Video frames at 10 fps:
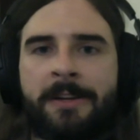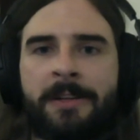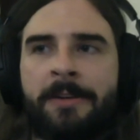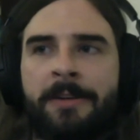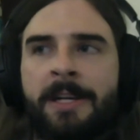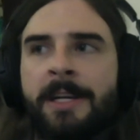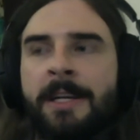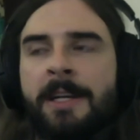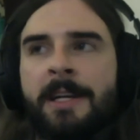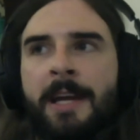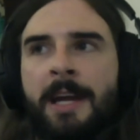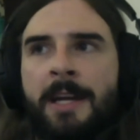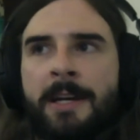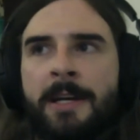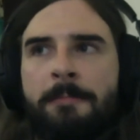They don't need it,
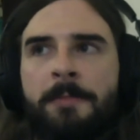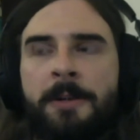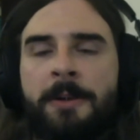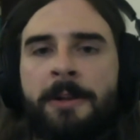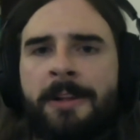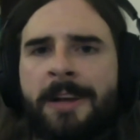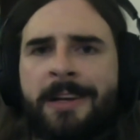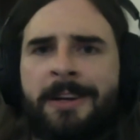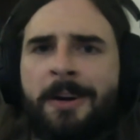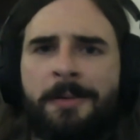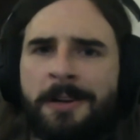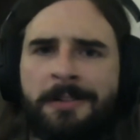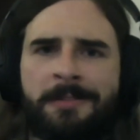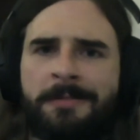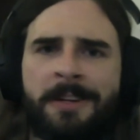and they're like, no, we
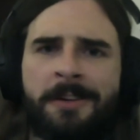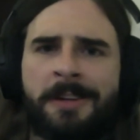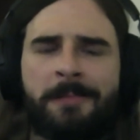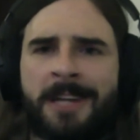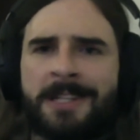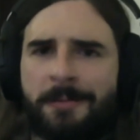don't need magic.